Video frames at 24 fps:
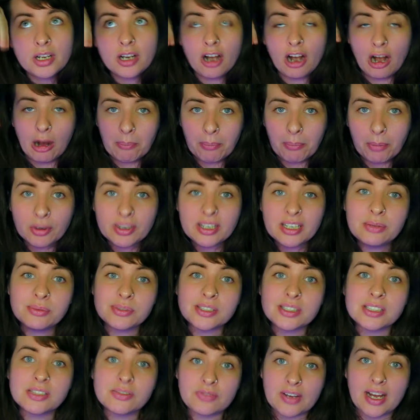Her body
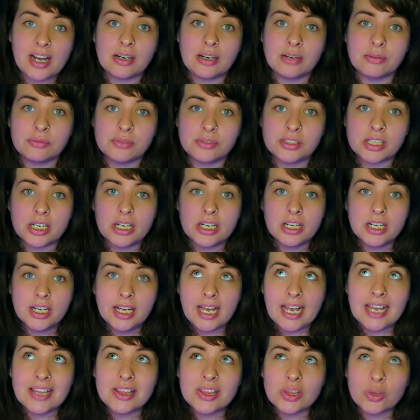was found
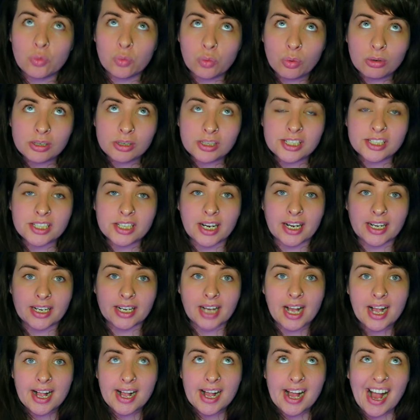in the water tank